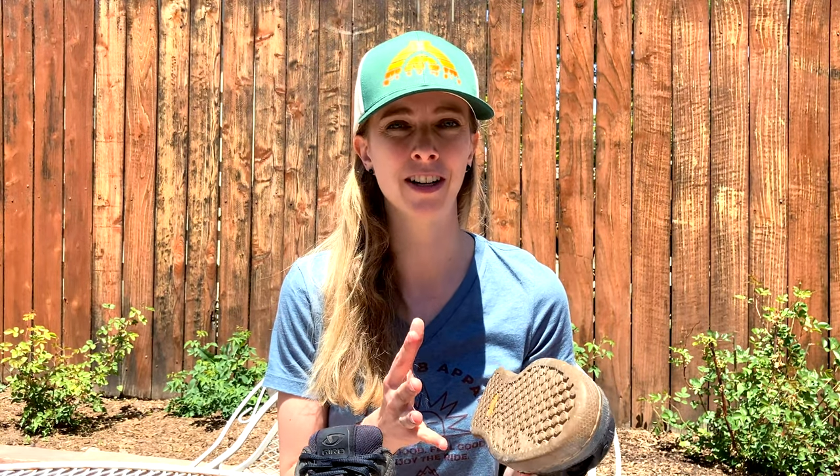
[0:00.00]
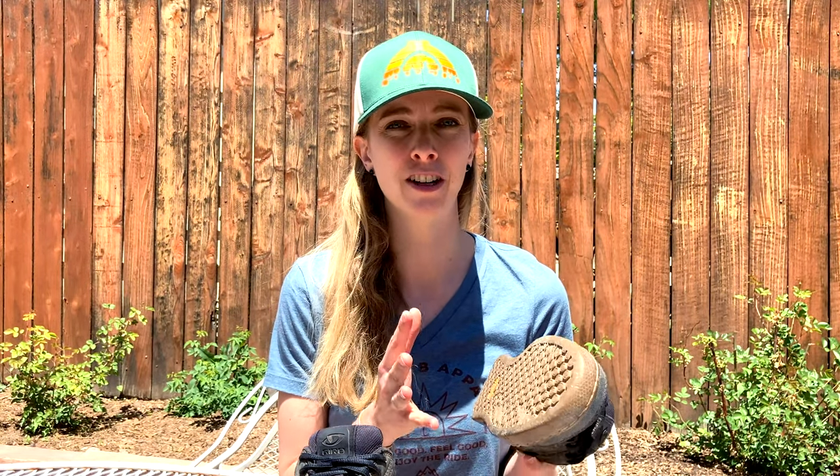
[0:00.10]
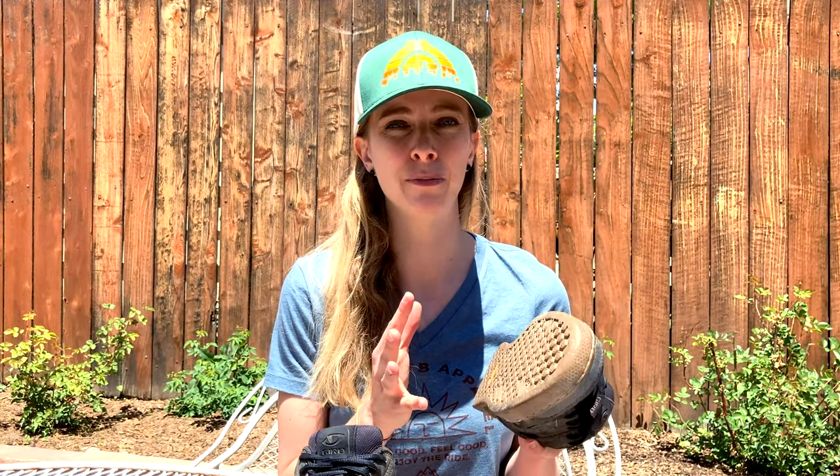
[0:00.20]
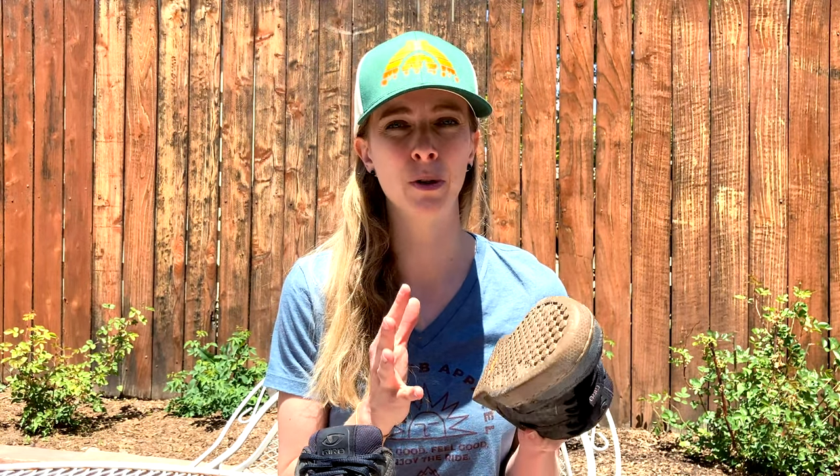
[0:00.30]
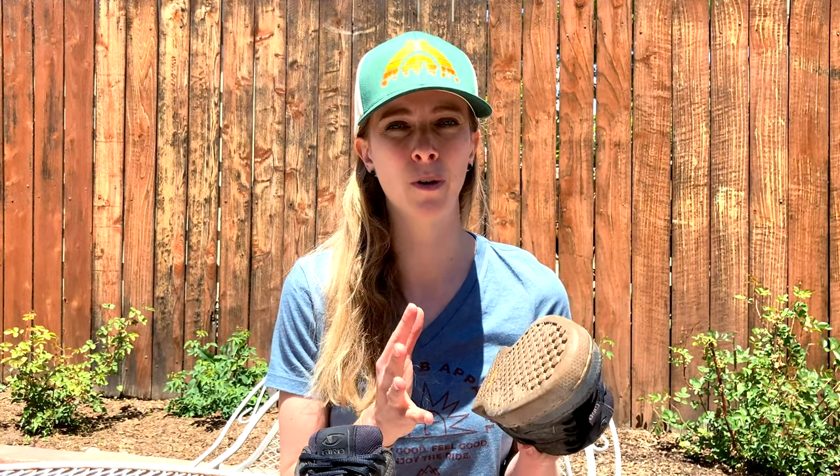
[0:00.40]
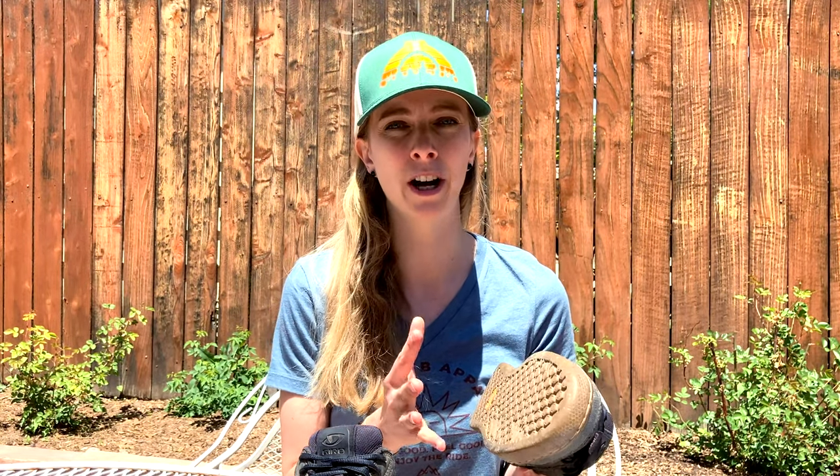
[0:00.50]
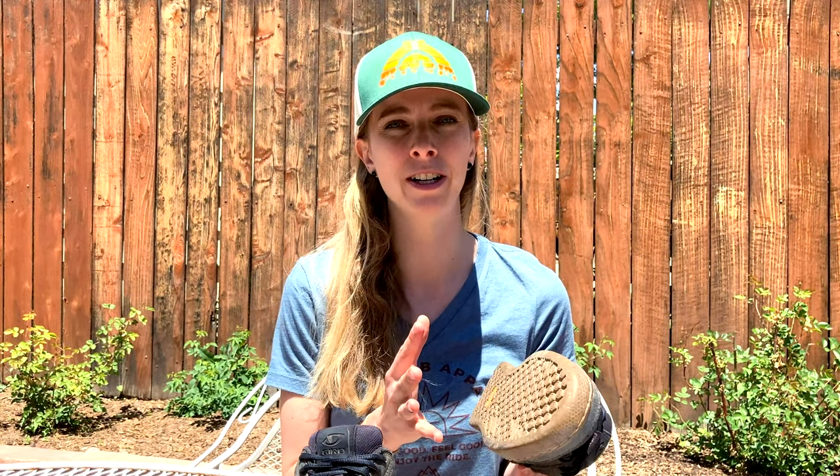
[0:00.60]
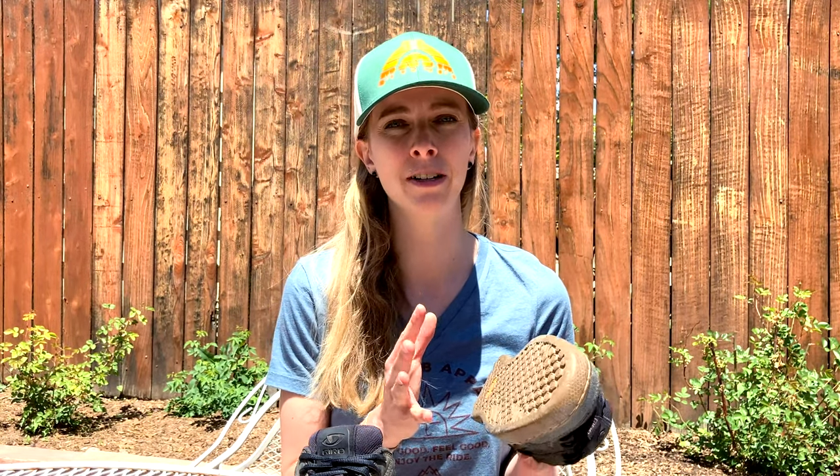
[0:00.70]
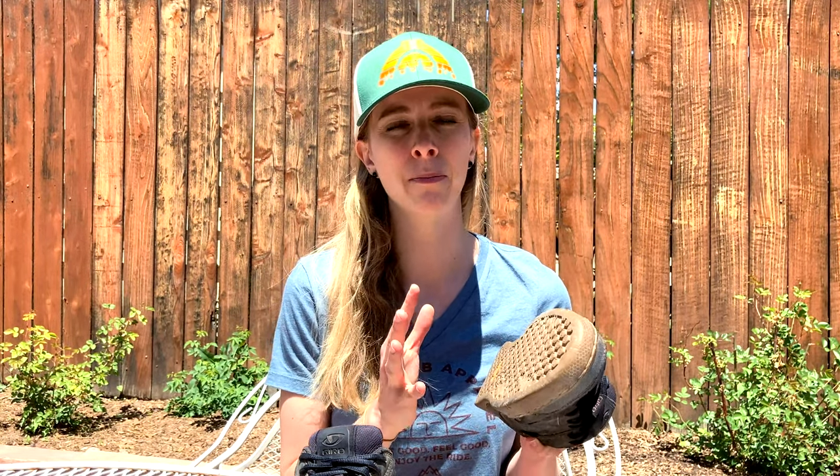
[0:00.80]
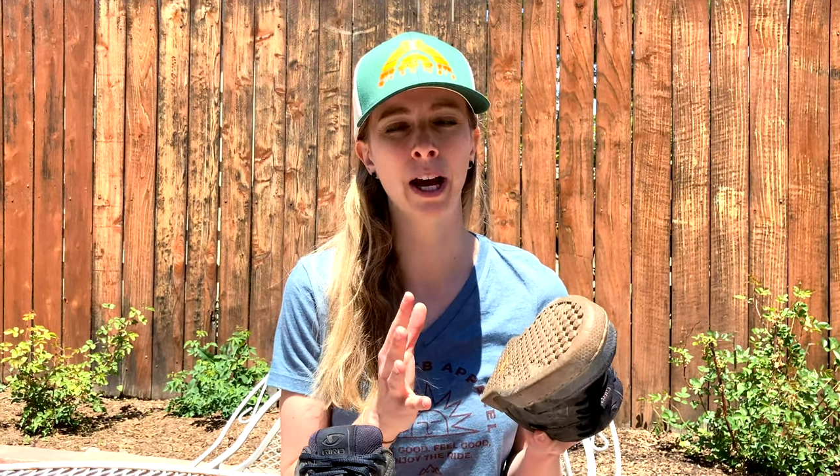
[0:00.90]
I've been
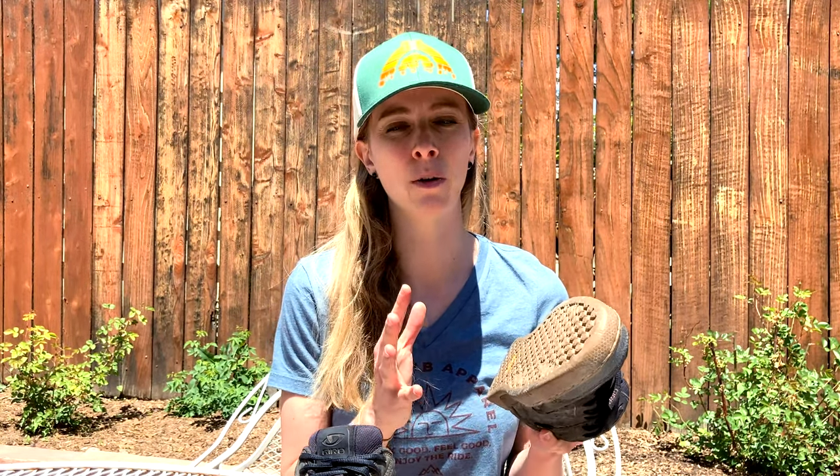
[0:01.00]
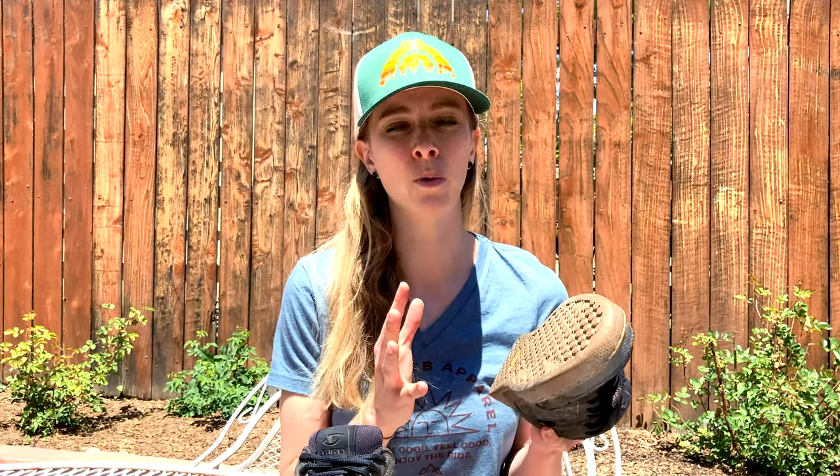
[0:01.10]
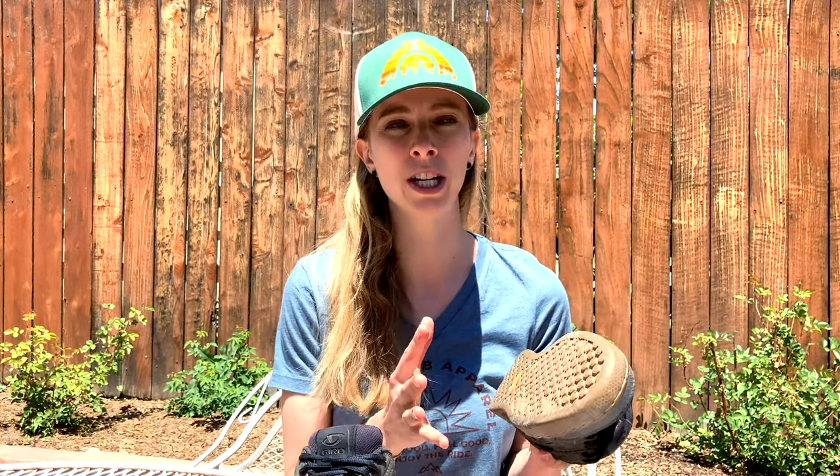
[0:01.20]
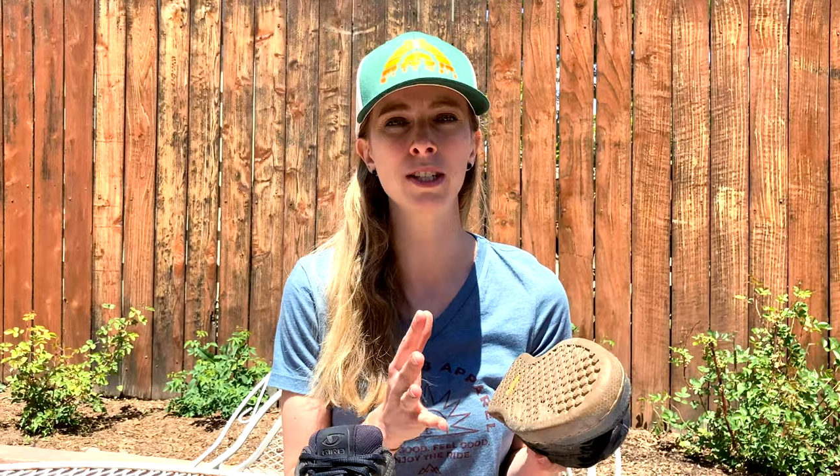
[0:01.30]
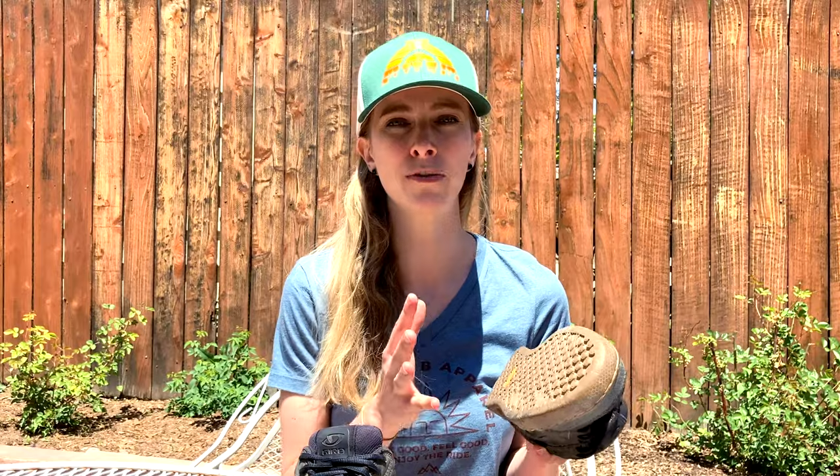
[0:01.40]
riding my Race